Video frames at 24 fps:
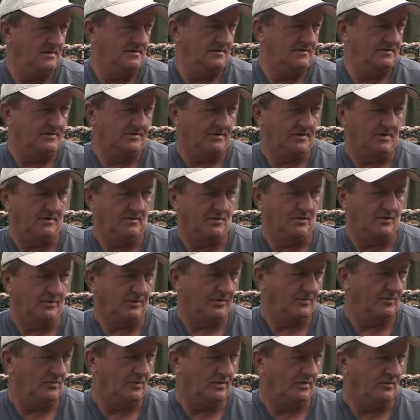so that
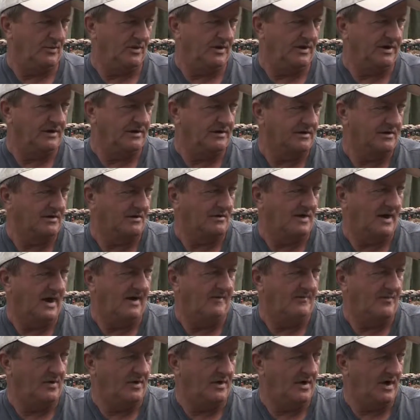when we get the
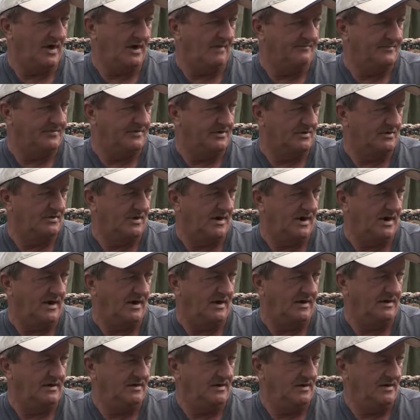grapple up so
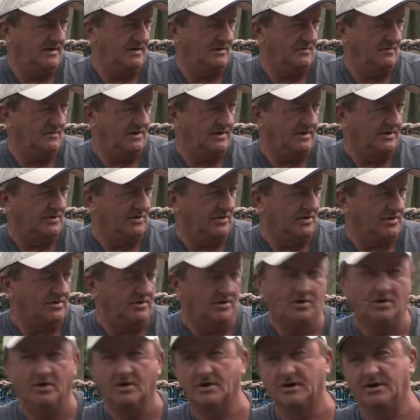high, we can hook the
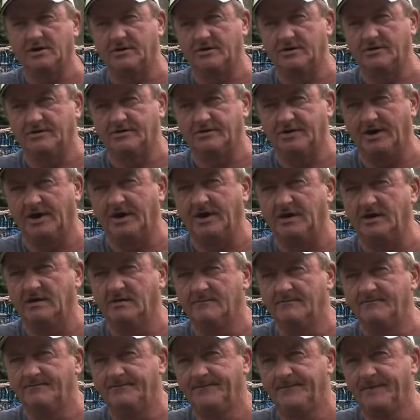hook into the chain
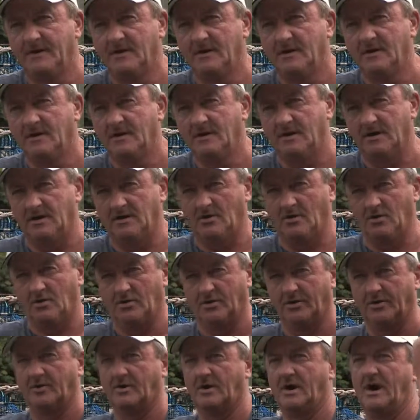and hold
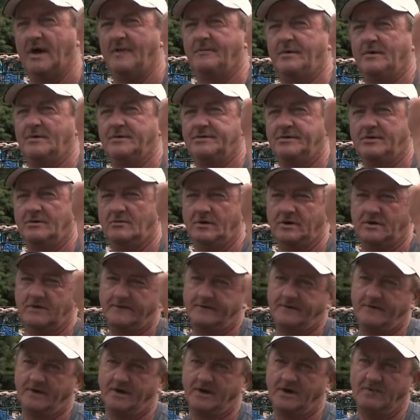the grapple, so we can
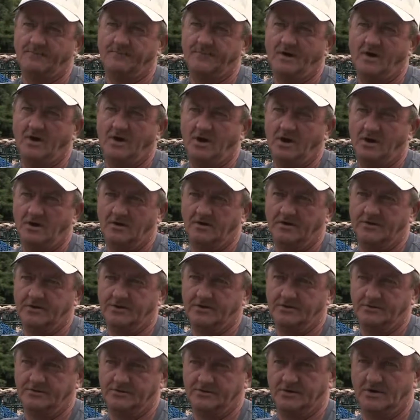free up the hauler to
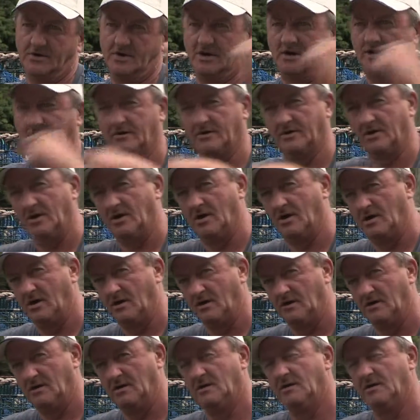use the hauler to haul